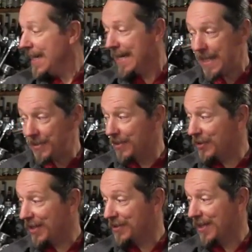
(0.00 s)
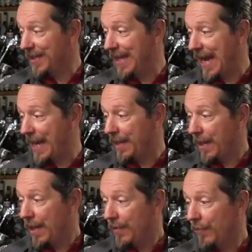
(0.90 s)
He suggested that
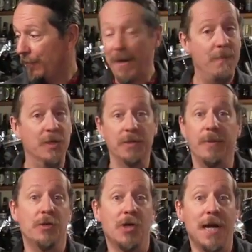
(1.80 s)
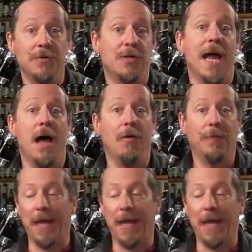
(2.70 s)
the frame must have been changed out,